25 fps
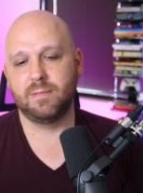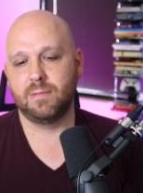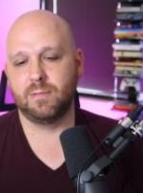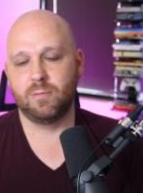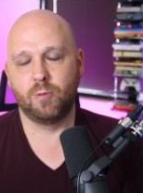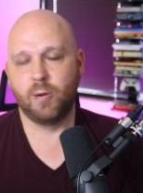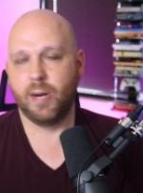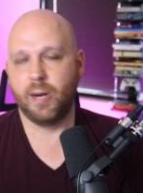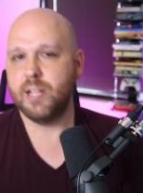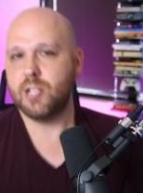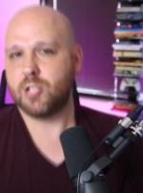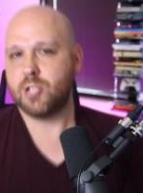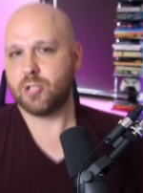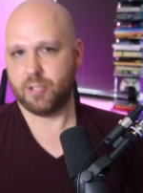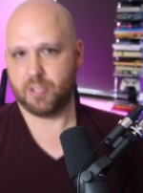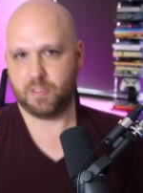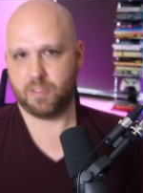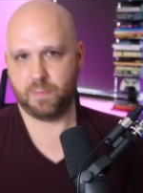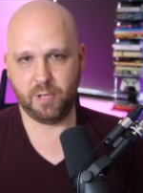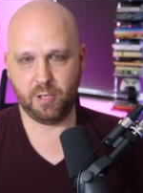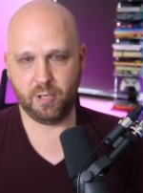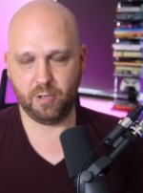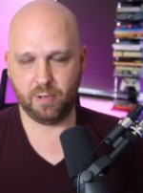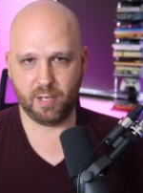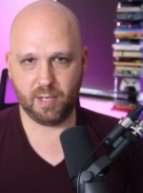Rachel's
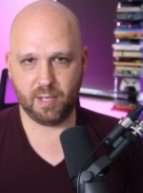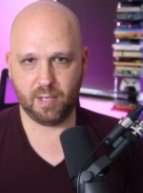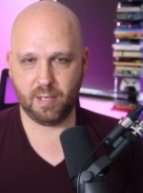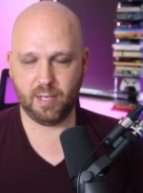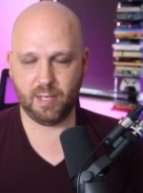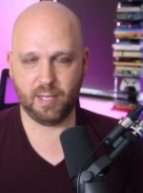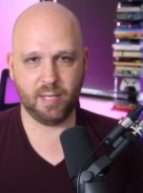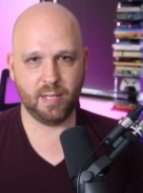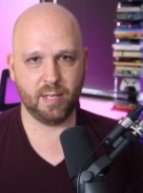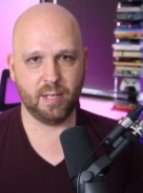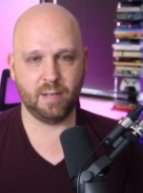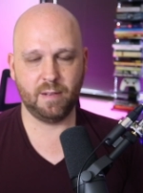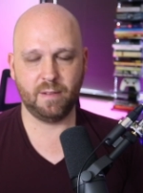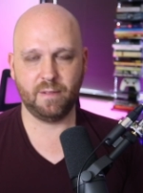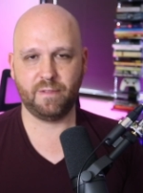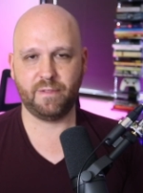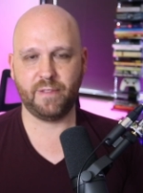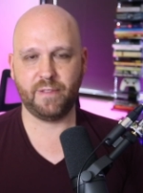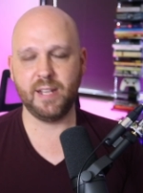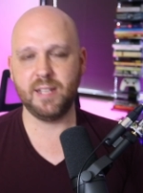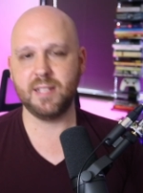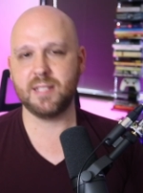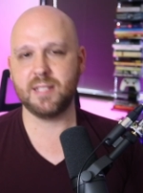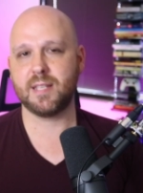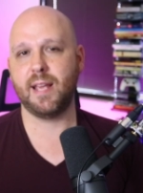beauty in
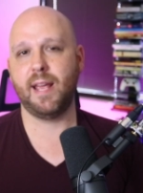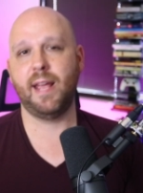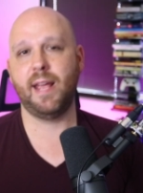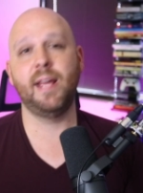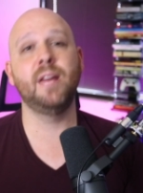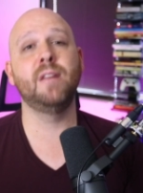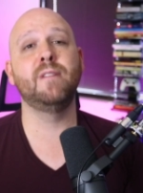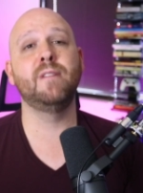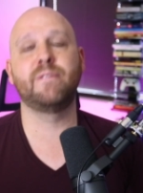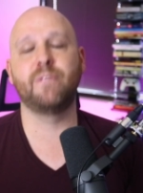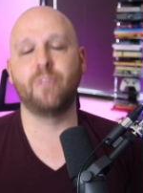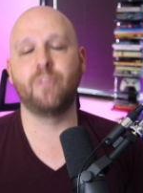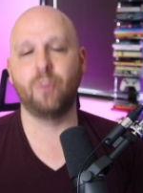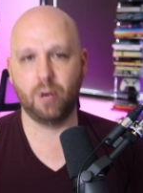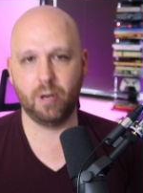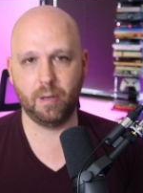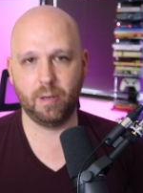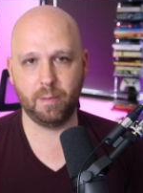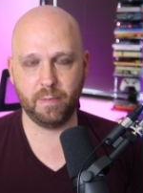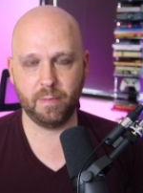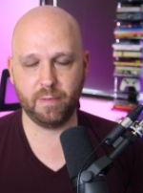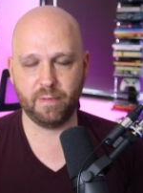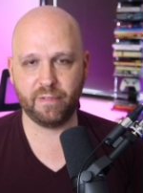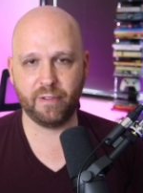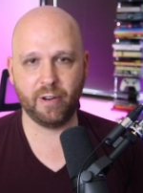face and
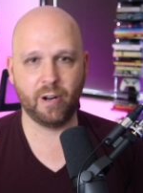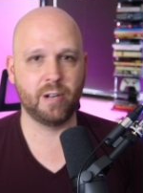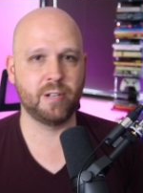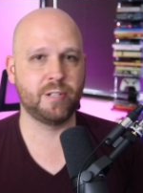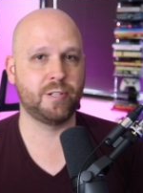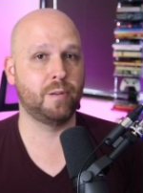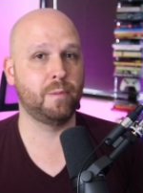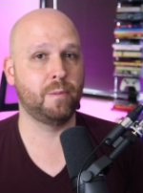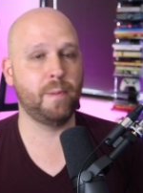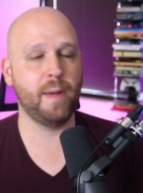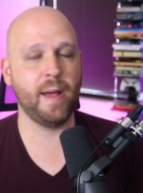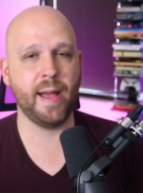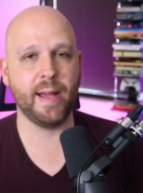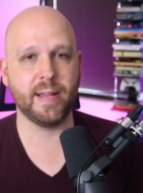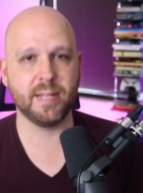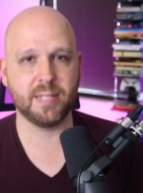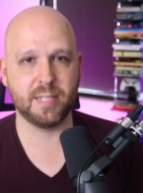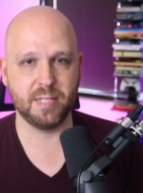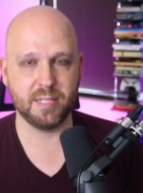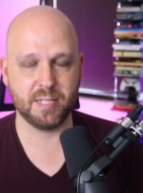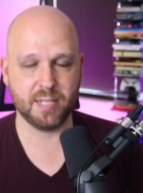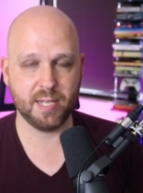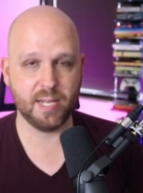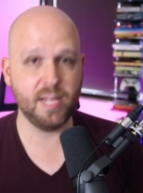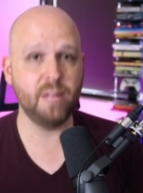form far
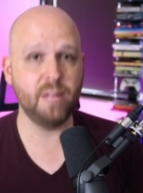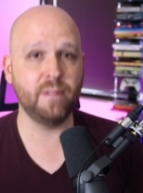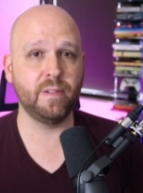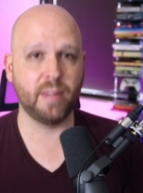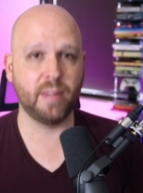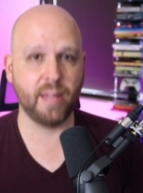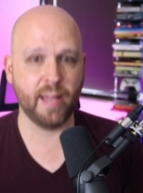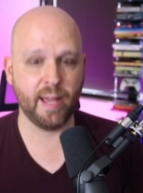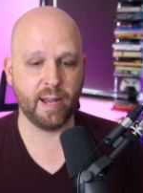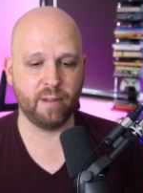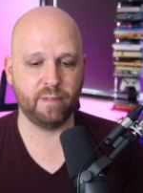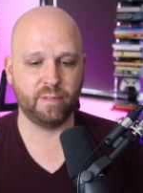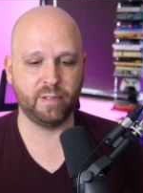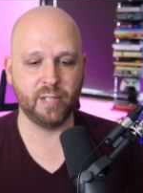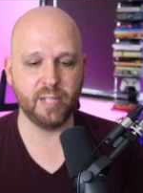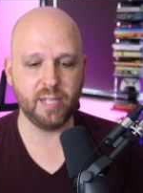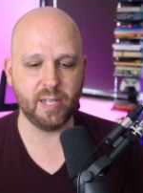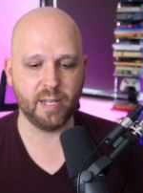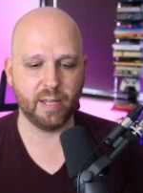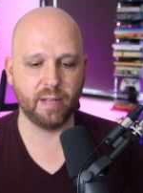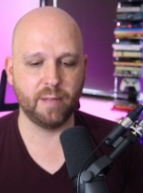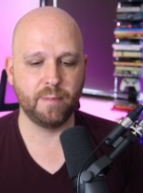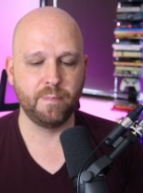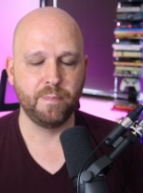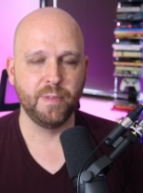surpasses even that of
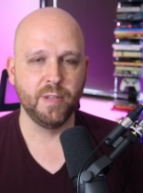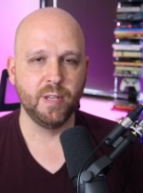Leah.